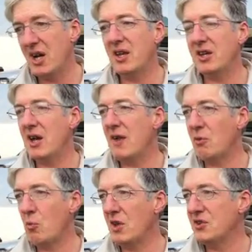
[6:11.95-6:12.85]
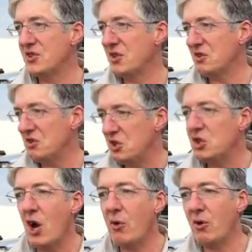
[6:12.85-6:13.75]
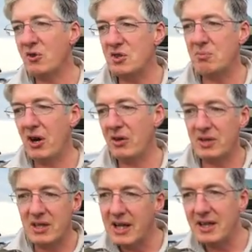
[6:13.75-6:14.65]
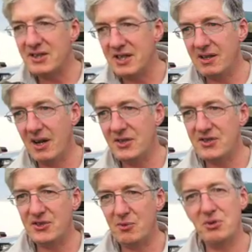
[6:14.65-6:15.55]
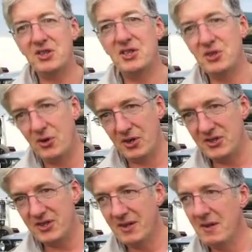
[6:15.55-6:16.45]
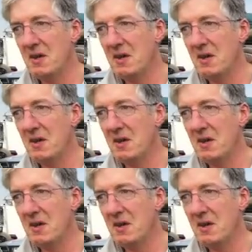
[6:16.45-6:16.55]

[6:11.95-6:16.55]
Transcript: and then you have the ones that you go along to buy your little LED lights and your pretty toys.